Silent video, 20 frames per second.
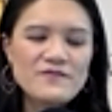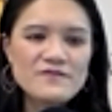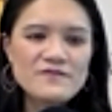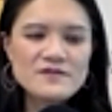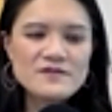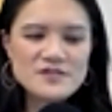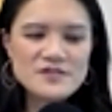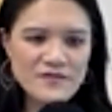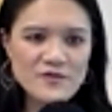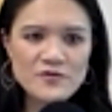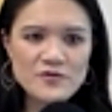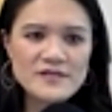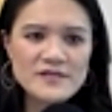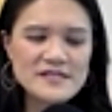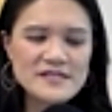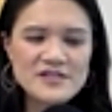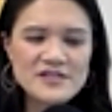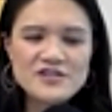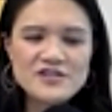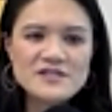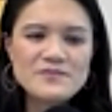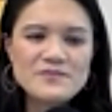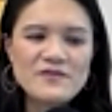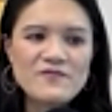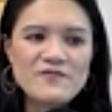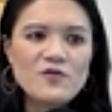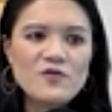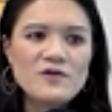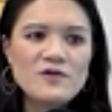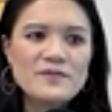different organizations
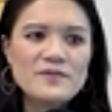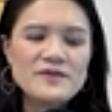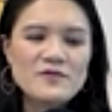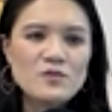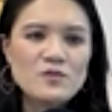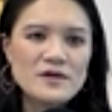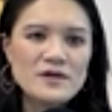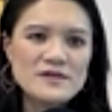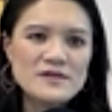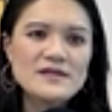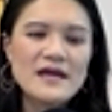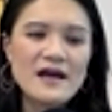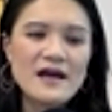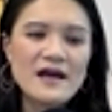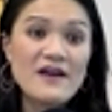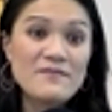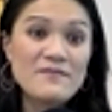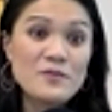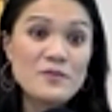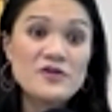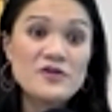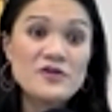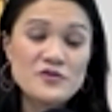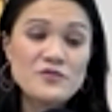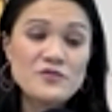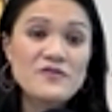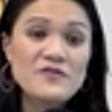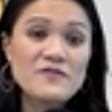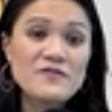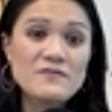before, but the one that I partner
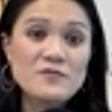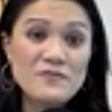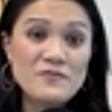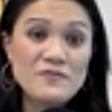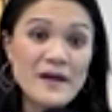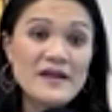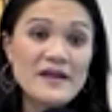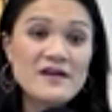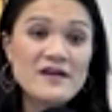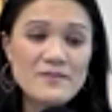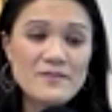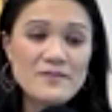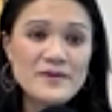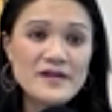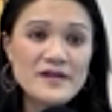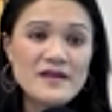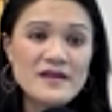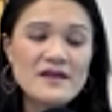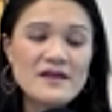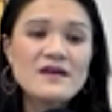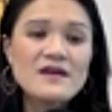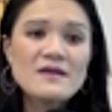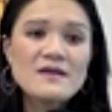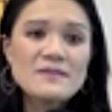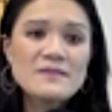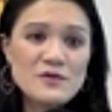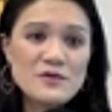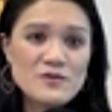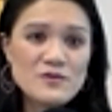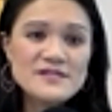with with my company,
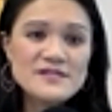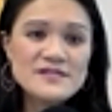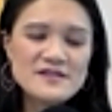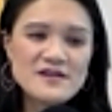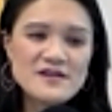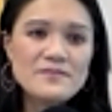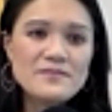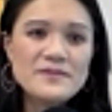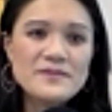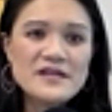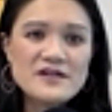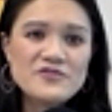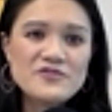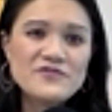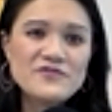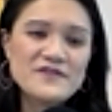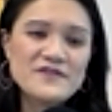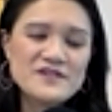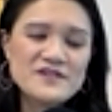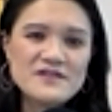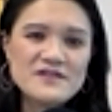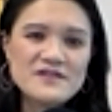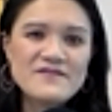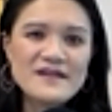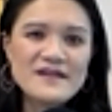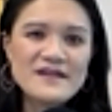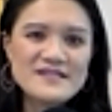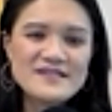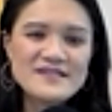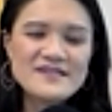my real estate company, Clear Vision
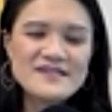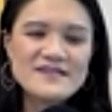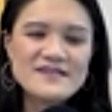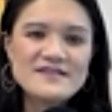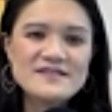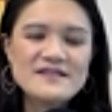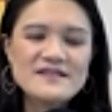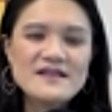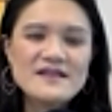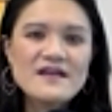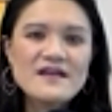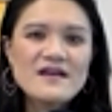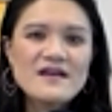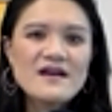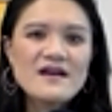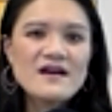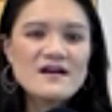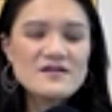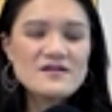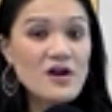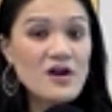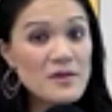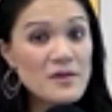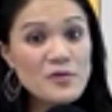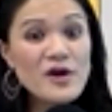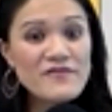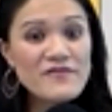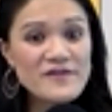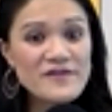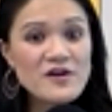Investing, is a
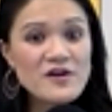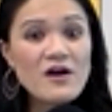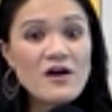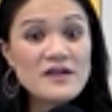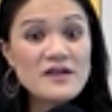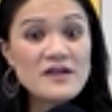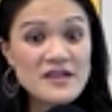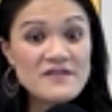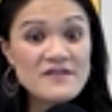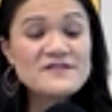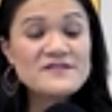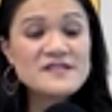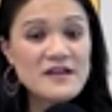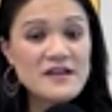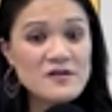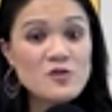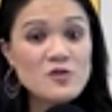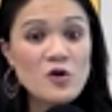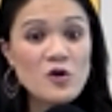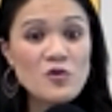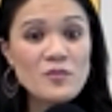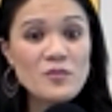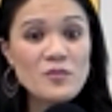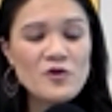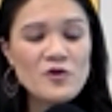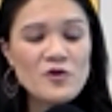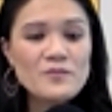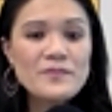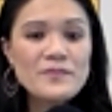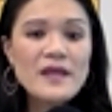nonprofit called Like
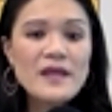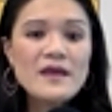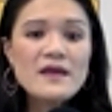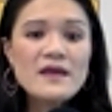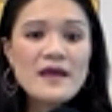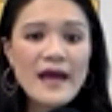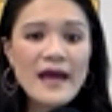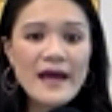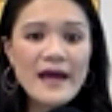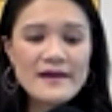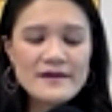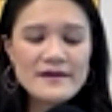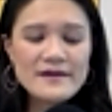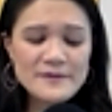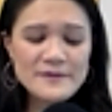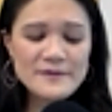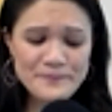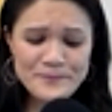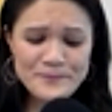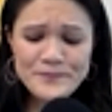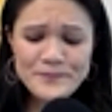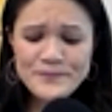Global. And um,